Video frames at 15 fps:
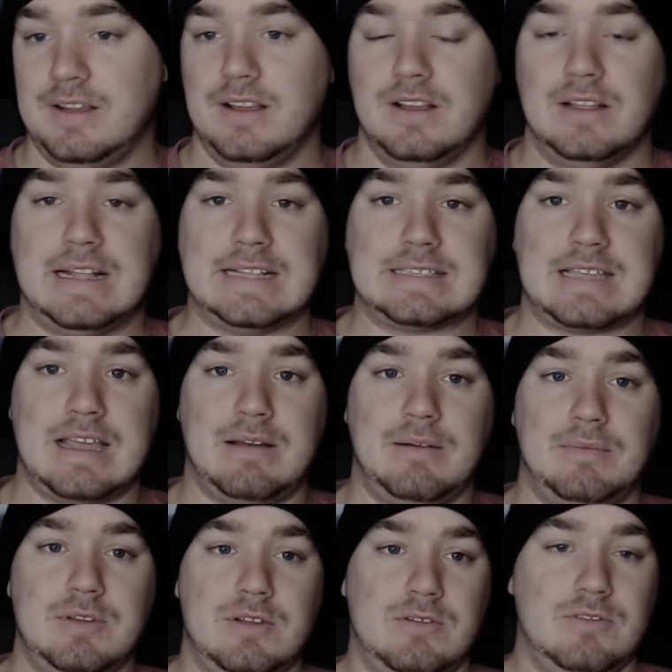That's
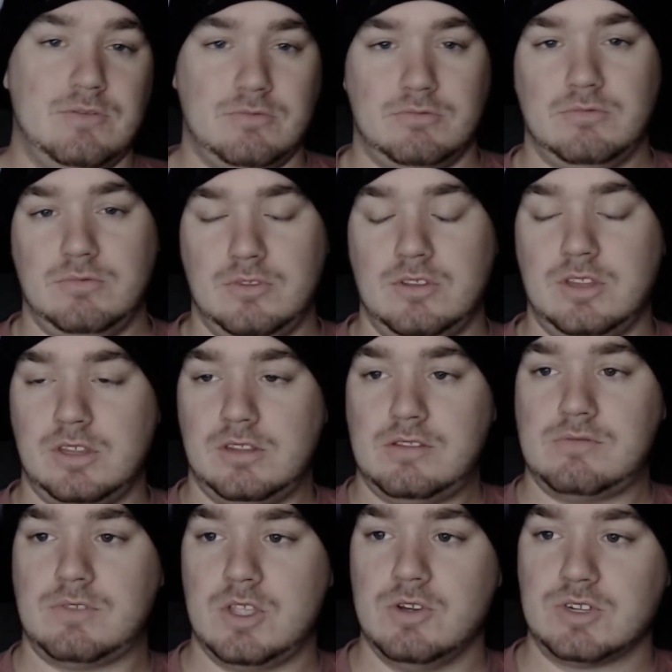
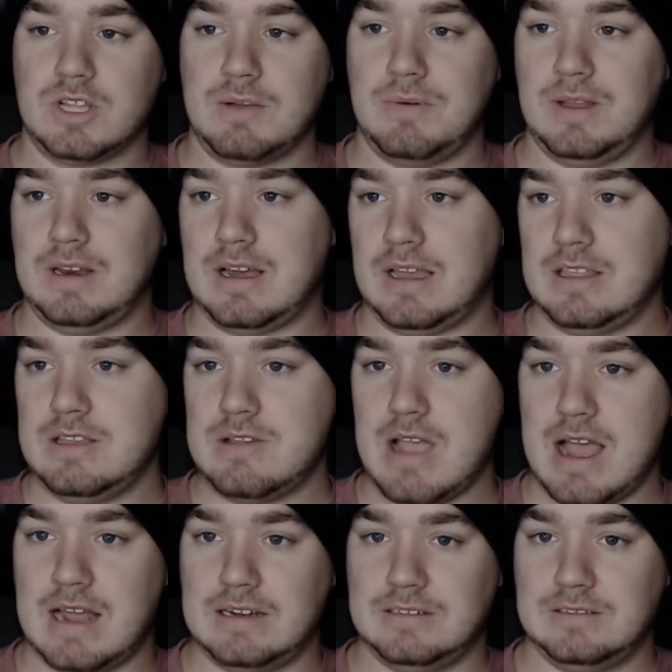usually when you
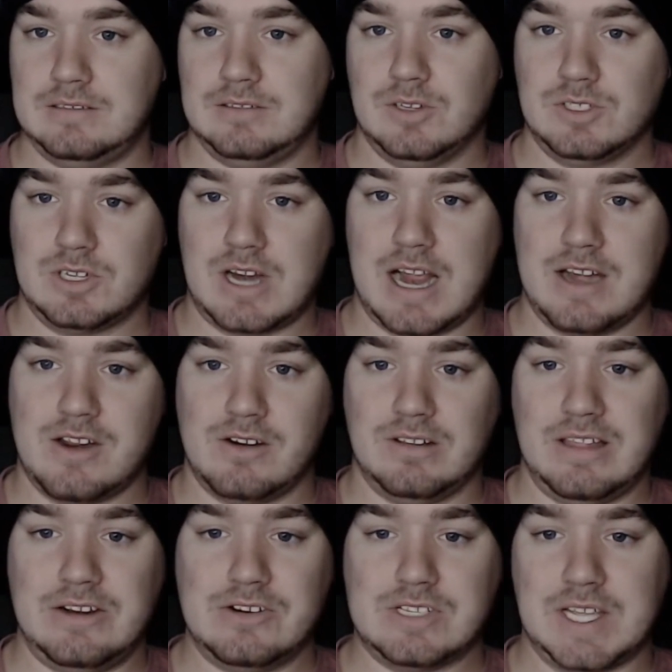got those are kind of your
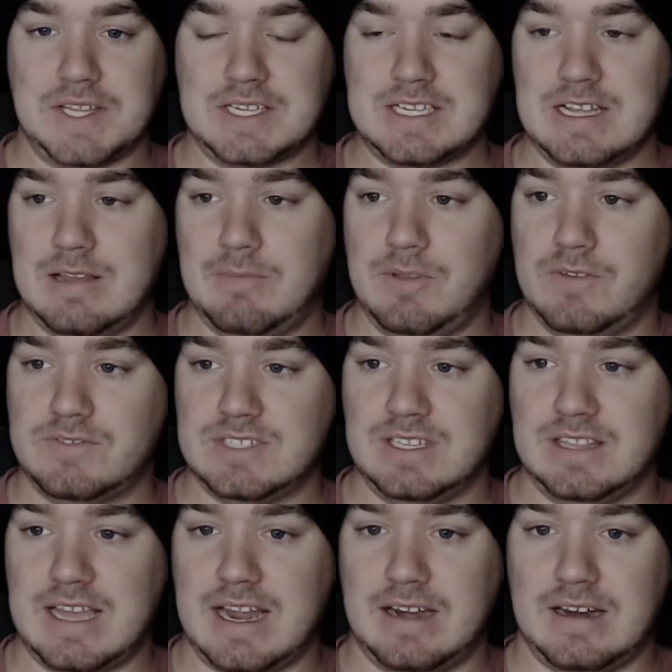leaders on the team. You've
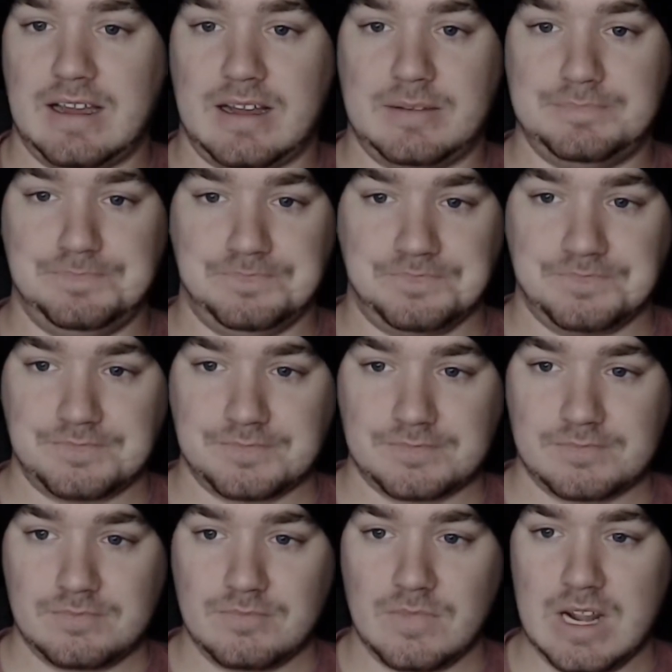seen that,
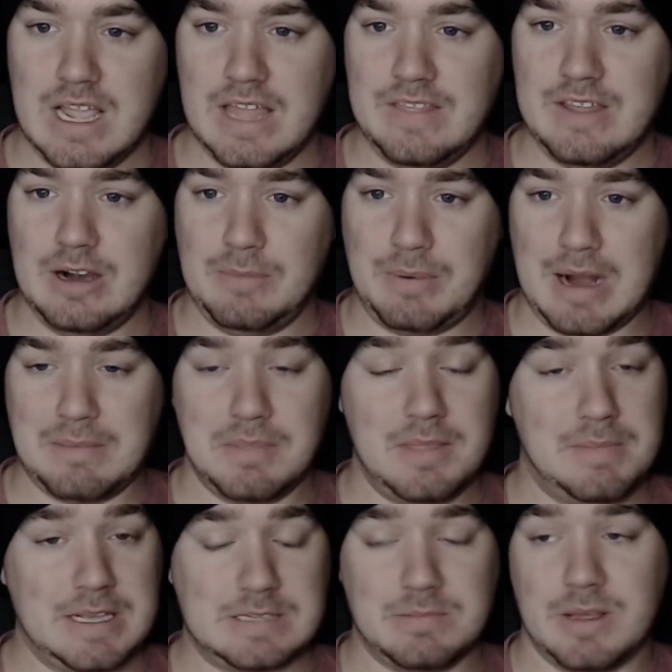and they're probably
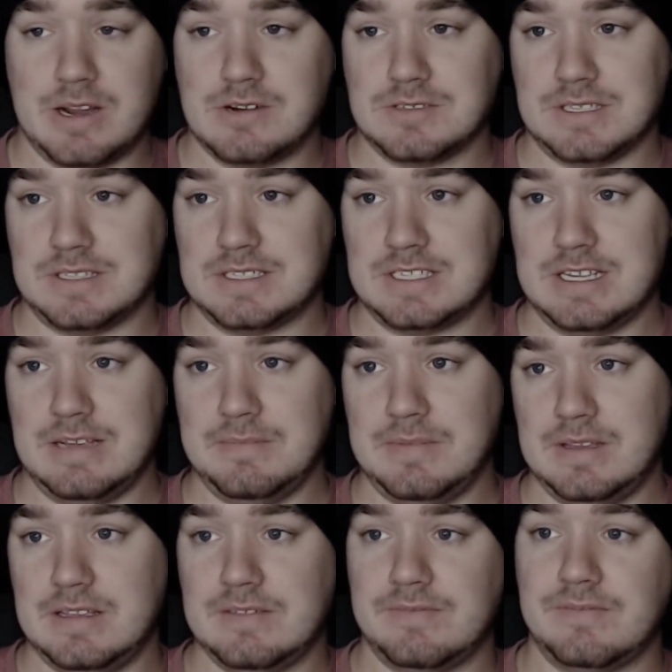the best players on the team,
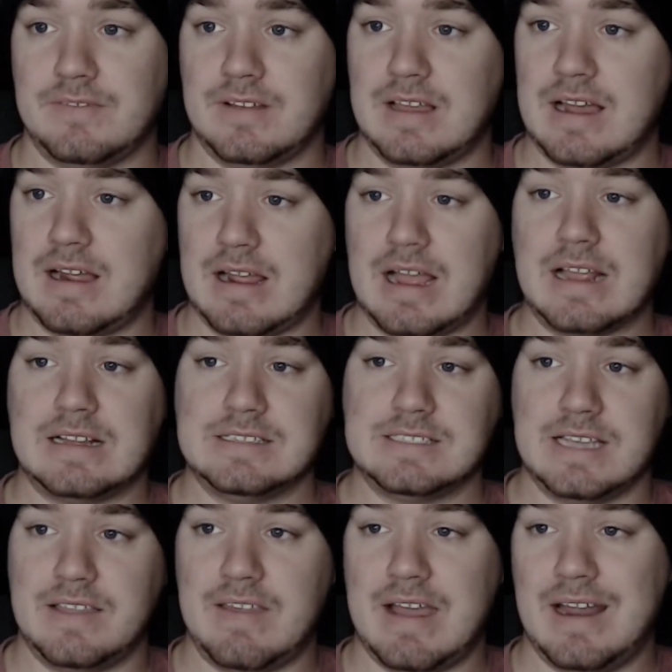if I could
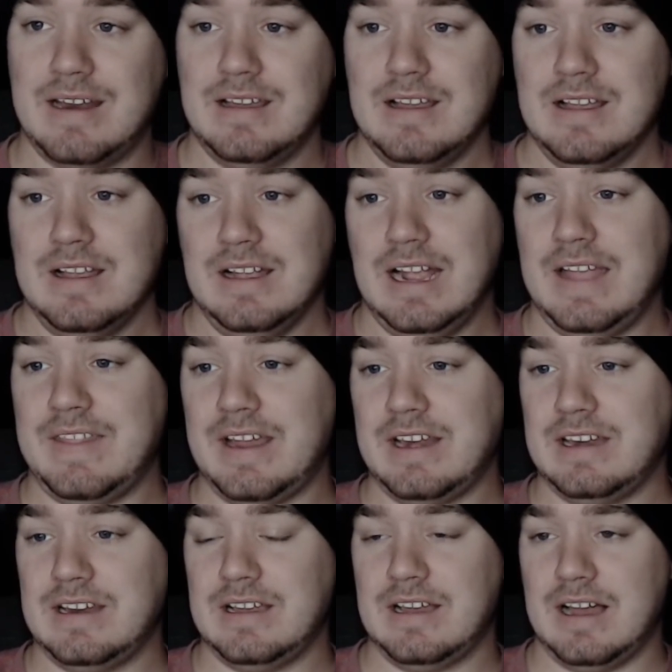say that. And
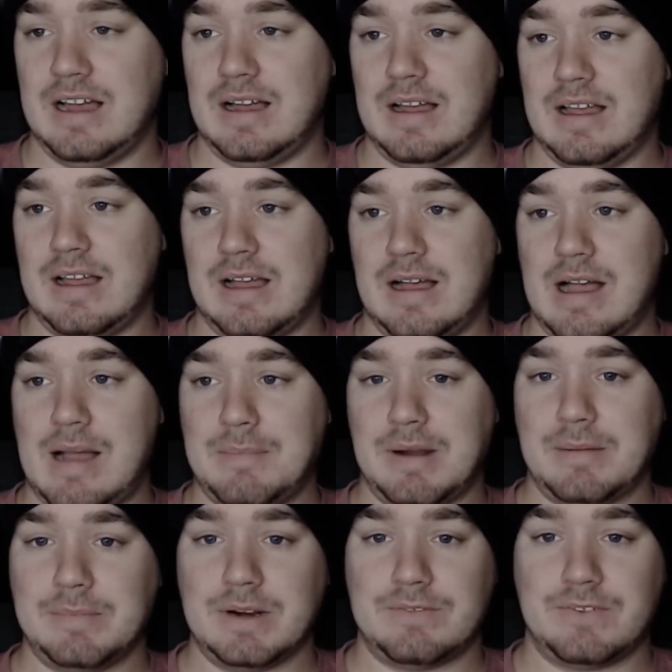then I'm
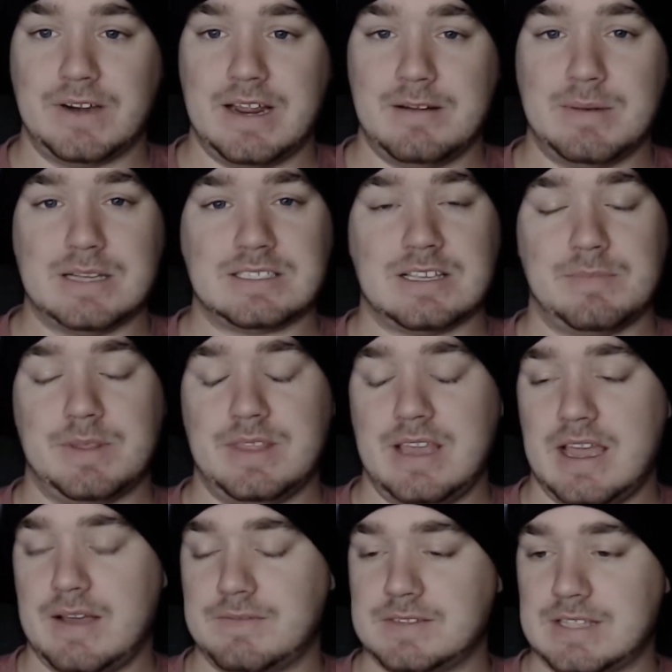gonna forget about some of the
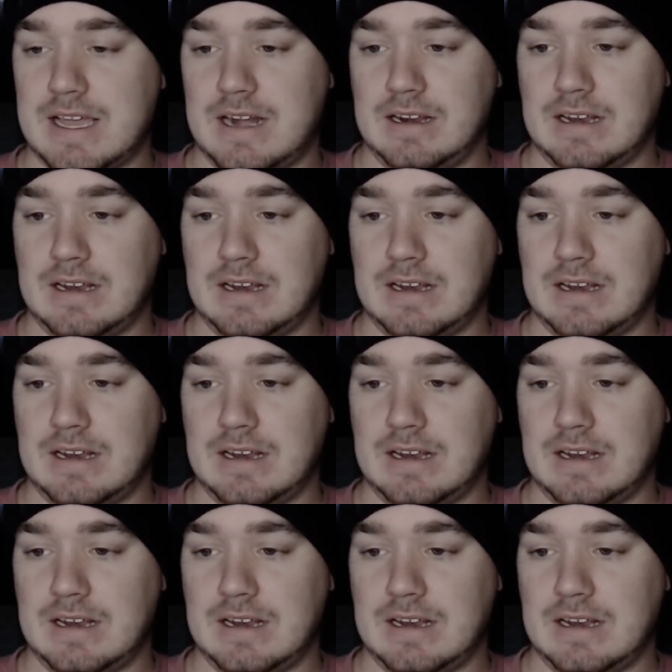Fs that